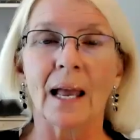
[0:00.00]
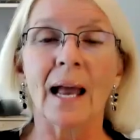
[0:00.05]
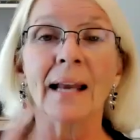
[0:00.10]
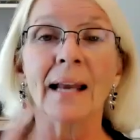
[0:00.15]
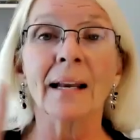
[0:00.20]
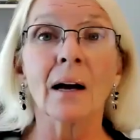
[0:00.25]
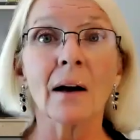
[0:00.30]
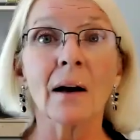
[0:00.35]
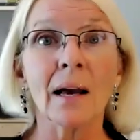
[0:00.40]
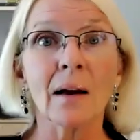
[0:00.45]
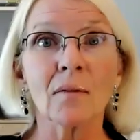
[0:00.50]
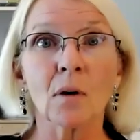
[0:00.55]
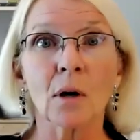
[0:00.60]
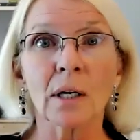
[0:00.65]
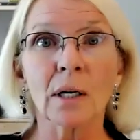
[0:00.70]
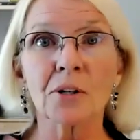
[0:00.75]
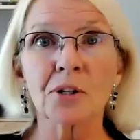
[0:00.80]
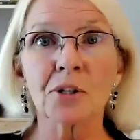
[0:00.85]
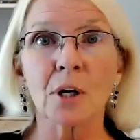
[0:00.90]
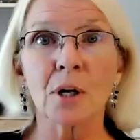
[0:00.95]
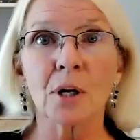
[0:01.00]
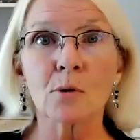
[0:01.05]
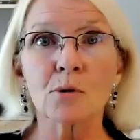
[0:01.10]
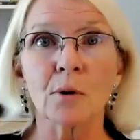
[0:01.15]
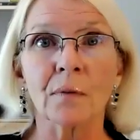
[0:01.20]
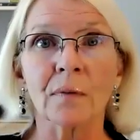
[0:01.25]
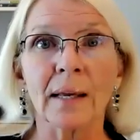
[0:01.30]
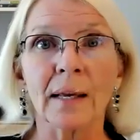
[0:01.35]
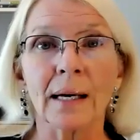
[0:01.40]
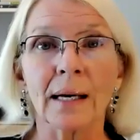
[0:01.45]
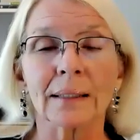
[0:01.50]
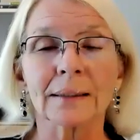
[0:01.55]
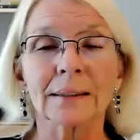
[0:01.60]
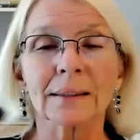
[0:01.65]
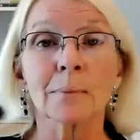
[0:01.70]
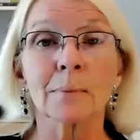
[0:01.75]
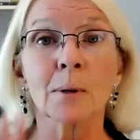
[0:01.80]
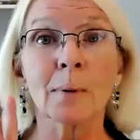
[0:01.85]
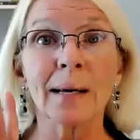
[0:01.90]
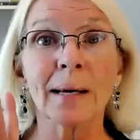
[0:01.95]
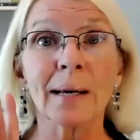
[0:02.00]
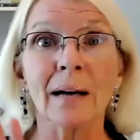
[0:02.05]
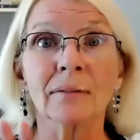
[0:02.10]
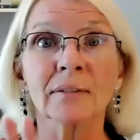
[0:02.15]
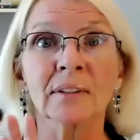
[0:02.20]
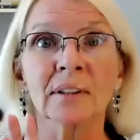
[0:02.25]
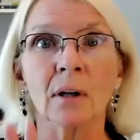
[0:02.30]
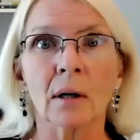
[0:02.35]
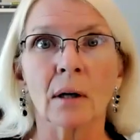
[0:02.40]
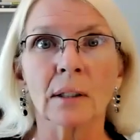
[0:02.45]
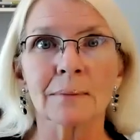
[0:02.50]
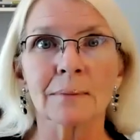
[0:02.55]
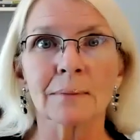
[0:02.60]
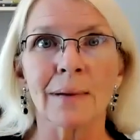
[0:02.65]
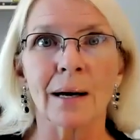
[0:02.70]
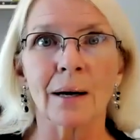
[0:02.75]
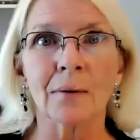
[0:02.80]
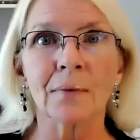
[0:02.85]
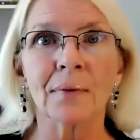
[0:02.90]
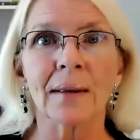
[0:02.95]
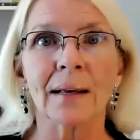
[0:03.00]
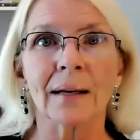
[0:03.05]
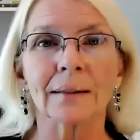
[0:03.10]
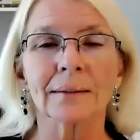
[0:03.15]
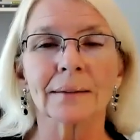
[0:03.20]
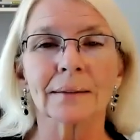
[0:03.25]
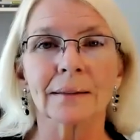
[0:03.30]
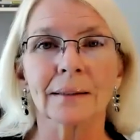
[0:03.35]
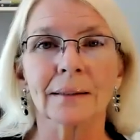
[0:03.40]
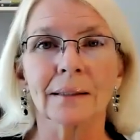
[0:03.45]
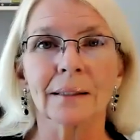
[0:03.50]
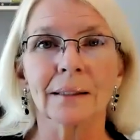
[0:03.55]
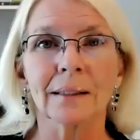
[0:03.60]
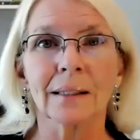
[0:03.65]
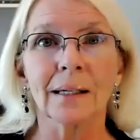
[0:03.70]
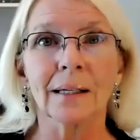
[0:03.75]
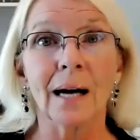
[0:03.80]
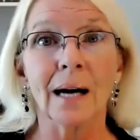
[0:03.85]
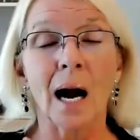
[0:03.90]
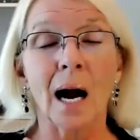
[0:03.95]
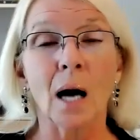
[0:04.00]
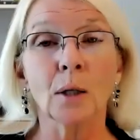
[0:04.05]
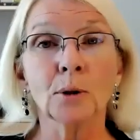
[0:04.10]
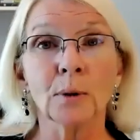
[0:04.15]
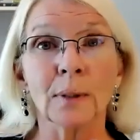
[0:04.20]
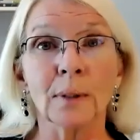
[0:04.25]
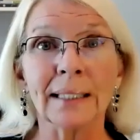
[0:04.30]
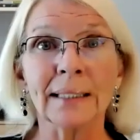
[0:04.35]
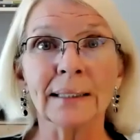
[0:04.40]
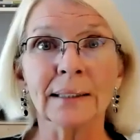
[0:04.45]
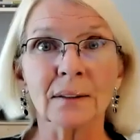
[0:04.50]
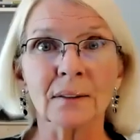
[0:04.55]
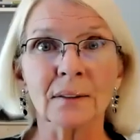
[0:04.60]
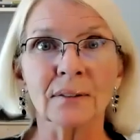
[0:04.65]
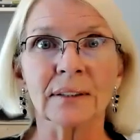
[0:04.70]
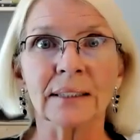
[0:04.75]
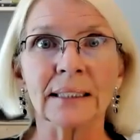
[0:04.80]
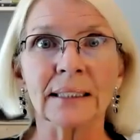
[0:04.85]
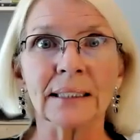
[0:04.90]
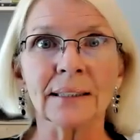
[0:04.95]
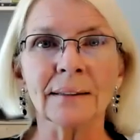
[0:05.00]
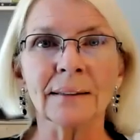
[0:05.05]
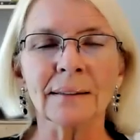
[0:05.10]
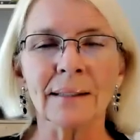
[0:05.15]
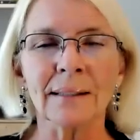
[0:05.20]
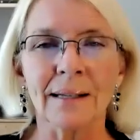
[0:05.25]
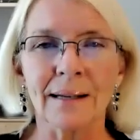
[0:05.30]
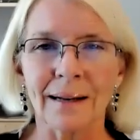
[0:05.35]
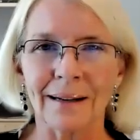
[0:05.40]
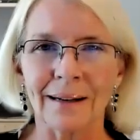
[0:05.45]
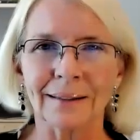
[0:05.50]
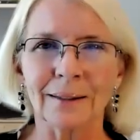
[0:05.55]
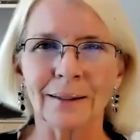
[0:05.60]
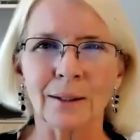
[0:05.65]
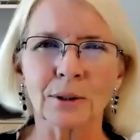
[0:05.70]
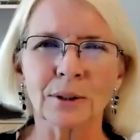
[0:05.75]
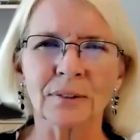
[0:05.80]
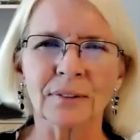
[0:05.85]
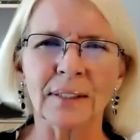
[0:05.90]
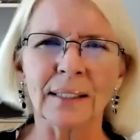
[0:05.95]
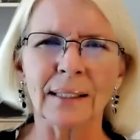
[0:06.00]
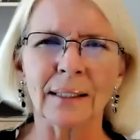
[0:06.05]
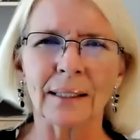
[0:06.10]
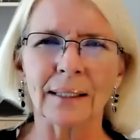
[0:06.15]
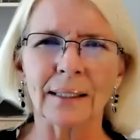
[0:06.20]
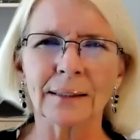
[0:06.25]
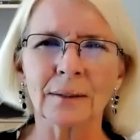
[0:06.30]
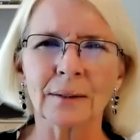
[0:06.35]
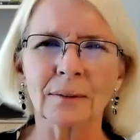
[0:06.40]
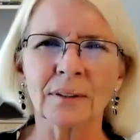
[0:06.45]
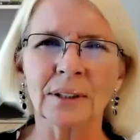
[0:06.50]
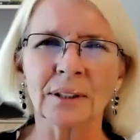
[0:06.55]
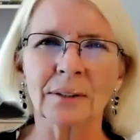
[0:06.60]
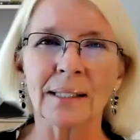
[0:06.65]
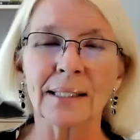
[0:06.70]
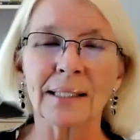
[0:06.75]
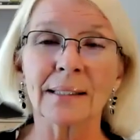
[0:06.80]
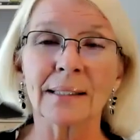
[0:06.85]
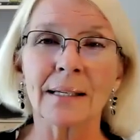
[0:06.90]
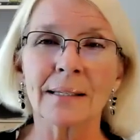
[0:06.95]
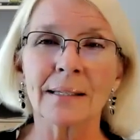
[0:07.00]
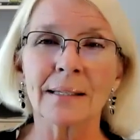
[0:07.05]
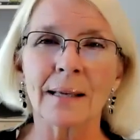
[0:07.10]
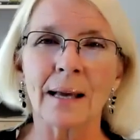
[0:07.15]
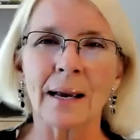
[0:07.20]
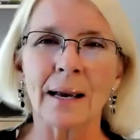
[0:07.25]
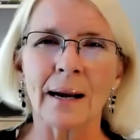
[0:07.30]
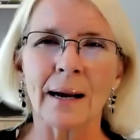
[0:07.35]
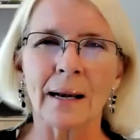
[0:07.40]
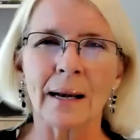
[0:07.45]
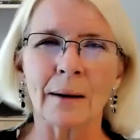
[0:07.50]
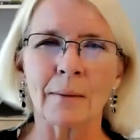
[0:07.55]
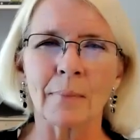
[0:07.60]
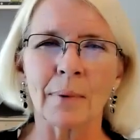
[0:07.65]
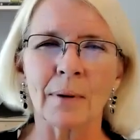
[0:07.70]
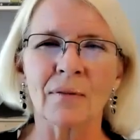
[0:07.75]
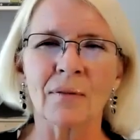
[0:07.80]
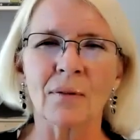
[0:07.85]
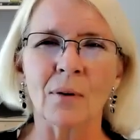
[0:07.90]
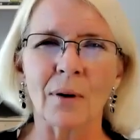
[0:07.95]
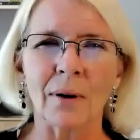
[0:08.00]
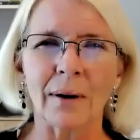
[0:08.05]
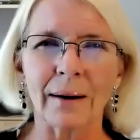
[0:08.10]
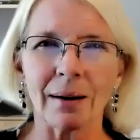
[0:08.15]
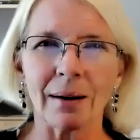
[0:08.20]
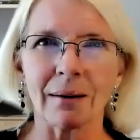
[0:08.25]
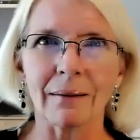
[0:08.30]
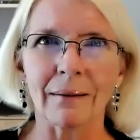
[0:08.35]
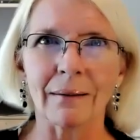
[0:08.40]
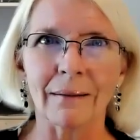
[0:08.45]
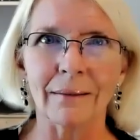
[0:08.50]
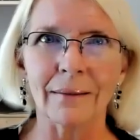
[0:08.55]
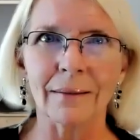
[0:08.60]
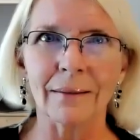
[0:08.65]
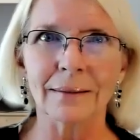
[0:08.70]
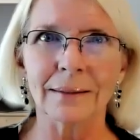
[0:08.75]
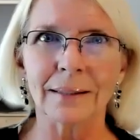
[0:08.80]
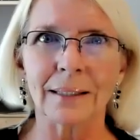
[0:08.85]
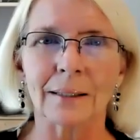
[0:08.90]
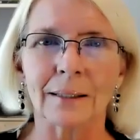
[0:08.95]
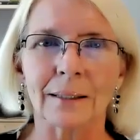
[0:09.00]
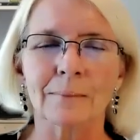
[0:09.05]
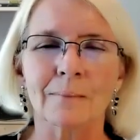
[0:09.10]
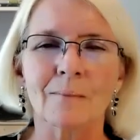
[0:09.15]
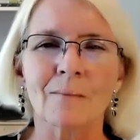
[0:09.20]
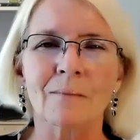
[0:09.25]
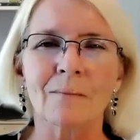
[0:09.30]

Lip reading: And I'll have other shows on that, but we have talked about that. How to intervene those feelings of stress and anxiety before you're going to lose it.